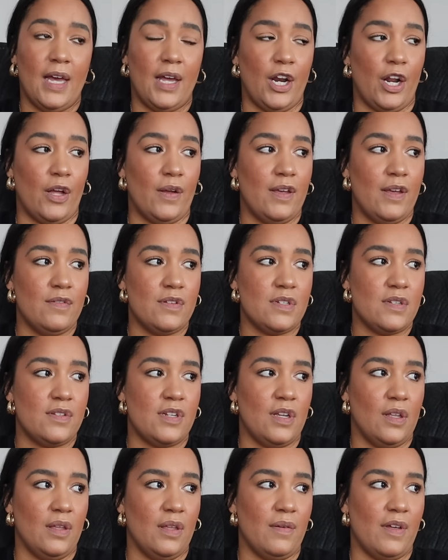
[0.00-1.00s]
I don't know, he was
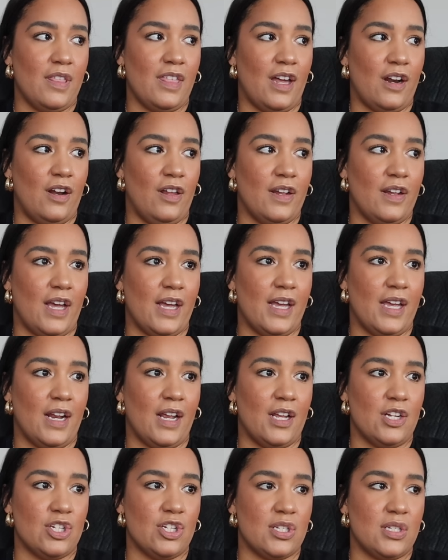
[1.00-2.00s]
dealing with that all night and
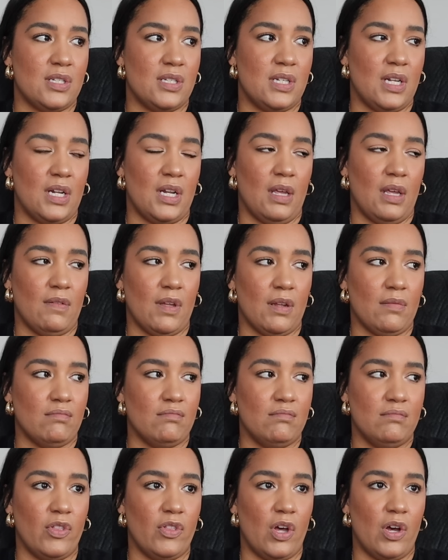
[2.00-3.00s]
I just didn't even
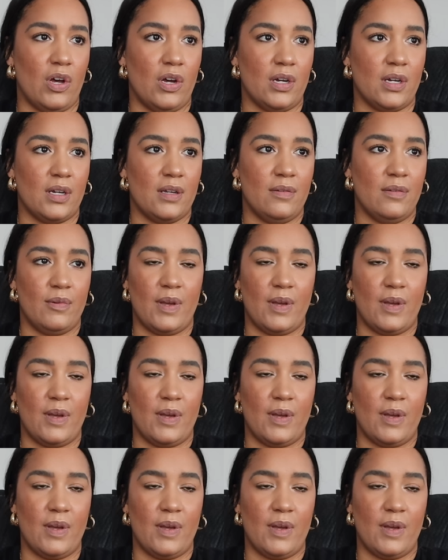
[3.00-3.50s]
vlog.